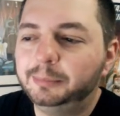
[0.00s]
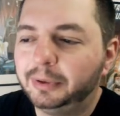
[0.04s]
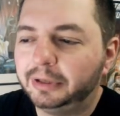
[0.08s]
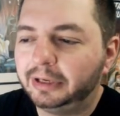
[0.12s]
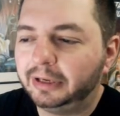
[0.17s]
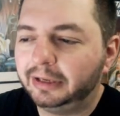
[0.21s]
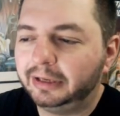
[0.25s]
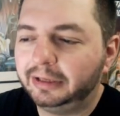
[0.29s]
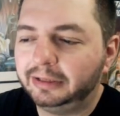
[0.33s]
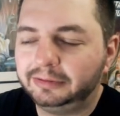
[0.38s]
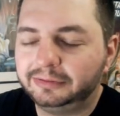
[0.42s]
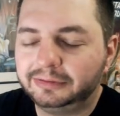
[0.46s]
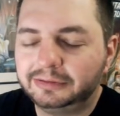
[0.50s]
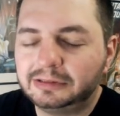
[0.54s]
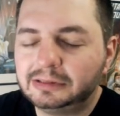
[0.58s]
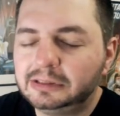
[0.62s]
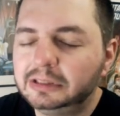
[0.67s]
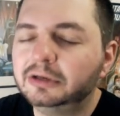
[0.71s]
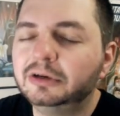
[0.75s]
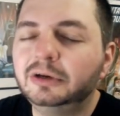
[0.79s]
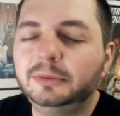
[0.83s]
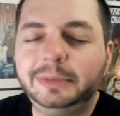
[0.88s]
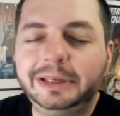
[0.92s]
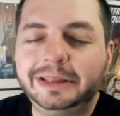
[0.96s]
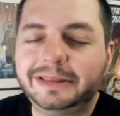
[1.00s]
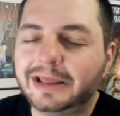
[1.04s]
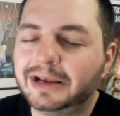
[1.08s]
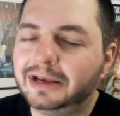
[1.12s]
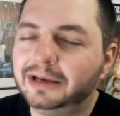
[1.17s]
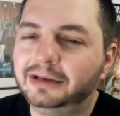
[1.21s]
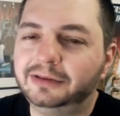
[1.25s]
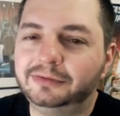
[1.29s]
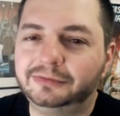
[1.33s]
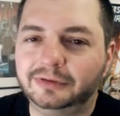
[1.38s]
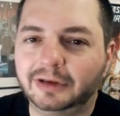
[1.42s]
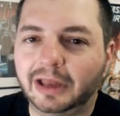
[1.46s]
But it's clear to me that
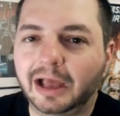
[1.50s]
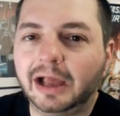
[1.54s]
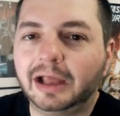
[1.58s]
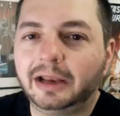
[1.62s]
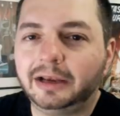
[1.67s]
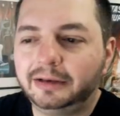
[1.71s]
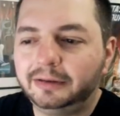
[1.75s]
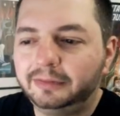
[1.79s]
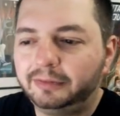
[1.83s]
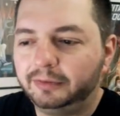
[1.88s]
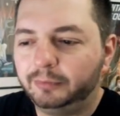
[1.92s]
it is not.